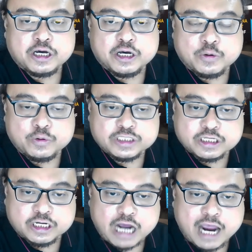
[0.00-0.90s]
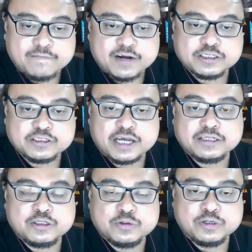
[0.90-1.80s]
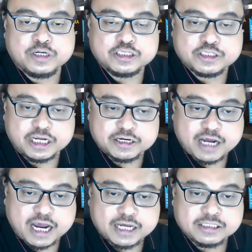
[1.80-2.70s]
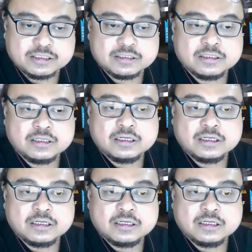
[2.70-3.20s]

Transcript: IFRS is trying to standardize